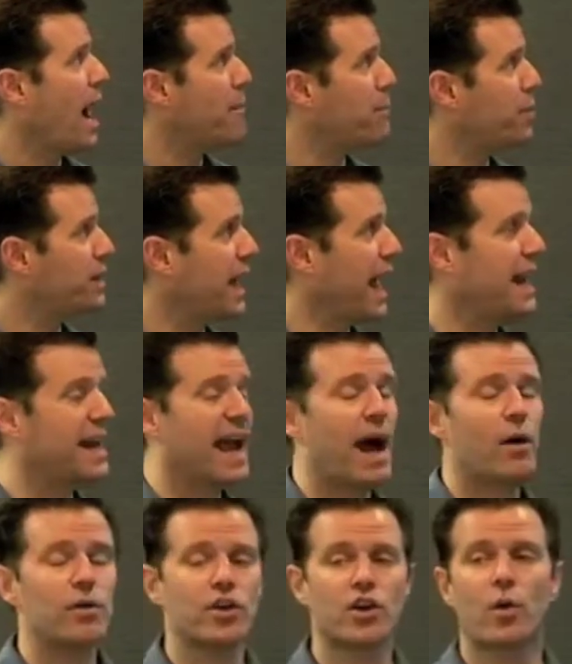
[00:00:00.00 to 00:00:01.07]
Planning
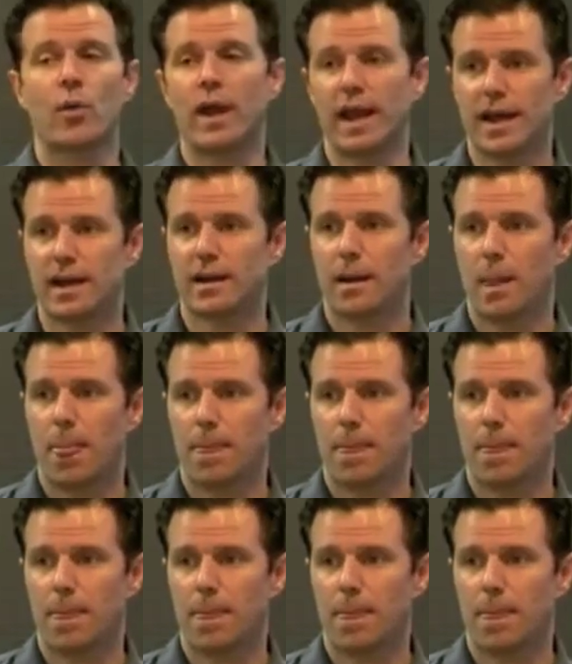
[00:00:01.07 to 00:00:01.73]
out your week.